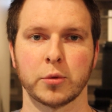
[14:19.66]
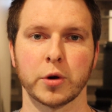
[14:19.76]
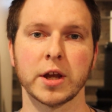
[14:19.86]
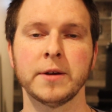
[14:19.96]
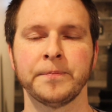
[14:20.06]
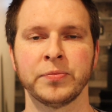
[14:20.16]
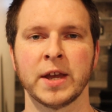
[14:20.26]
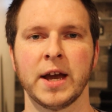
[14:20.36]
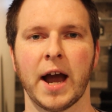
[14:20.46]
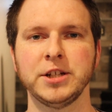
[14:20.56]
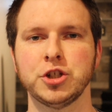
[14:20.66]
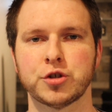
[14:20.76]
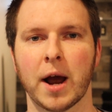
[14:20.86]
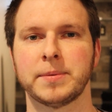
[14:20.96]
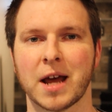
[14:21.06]
3, I just
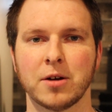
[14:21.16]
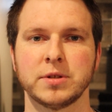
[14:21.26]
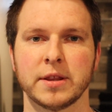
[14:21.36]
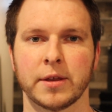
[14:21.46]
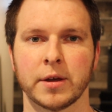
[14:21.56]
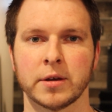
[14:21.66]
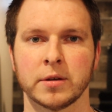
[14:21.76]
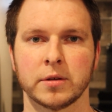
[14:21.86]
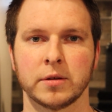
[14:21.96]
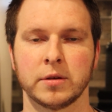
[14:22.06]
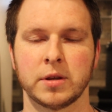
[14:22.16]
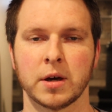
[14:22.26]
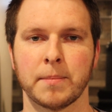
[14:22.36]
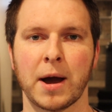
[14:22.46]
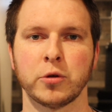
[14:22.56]
drop down to the
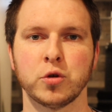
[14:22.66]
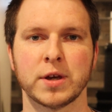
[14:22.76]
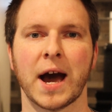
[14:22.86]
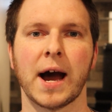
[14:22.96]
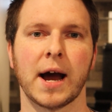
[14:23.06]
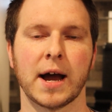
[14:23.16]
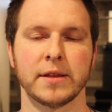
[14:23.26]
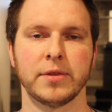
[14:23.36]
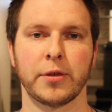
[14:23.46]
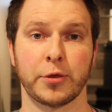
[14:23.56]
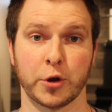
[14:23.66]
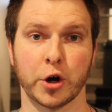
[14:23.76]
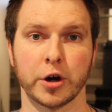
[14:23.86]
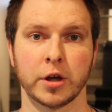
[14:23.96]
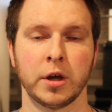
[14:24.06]
amount you got on the
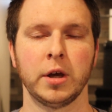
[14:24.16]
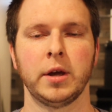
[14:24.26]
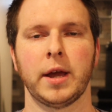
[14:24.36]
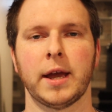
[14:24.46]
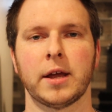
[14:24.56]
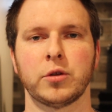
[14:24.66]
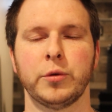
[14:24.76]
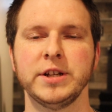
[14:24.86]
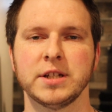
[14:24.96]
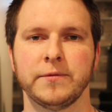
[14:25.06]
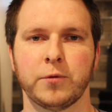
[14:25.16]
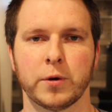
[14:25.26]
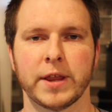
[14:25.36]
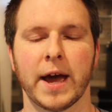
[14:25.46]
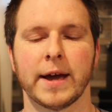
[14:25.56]
third. And the reason
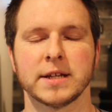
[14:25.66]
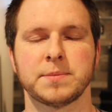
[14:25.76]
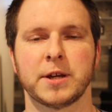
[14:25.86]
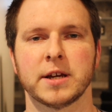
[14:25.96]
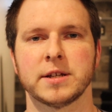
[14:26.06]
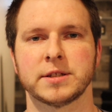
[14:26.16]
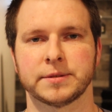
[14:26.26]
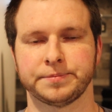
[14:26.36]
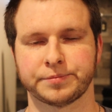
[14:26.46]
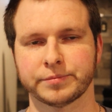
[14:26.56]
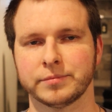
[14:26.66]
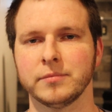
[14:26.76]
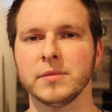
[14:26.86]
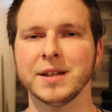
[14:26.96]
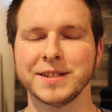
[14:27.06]
for that is because
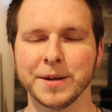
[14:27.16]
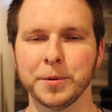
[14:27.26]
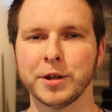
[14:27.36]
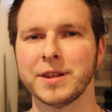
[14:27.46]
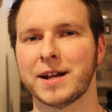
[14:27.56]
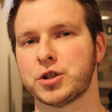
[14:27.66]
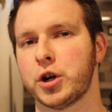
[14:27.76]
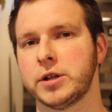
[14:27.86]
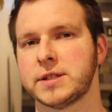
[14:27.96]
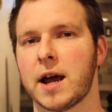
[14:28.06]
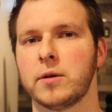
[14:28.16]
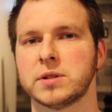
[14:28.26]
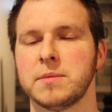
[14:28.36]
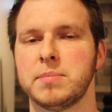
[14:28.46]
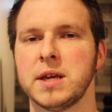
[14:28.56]
typically that turns out
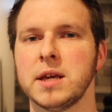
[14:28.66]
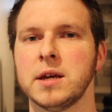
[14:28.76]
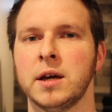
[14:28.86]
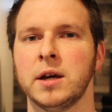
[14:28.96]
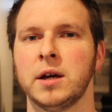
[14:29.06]
to be